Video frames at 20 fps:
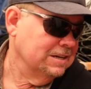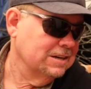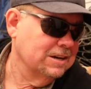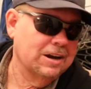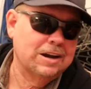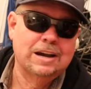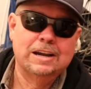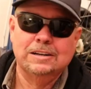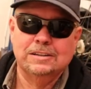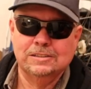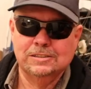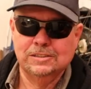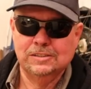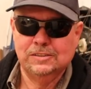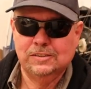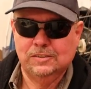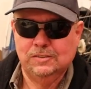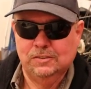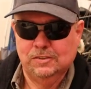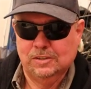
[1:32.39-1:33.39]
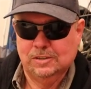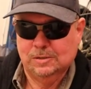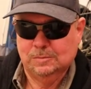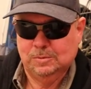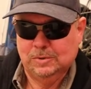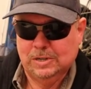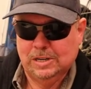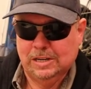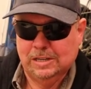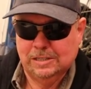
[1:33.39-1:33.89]
Alright, let's jump
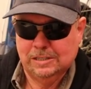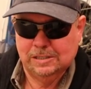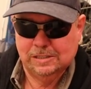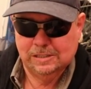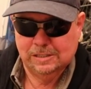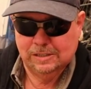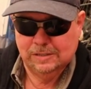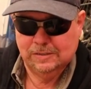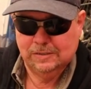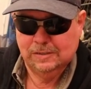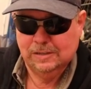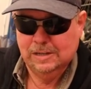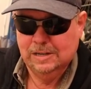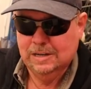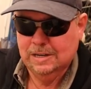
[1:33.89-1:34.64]
right into this.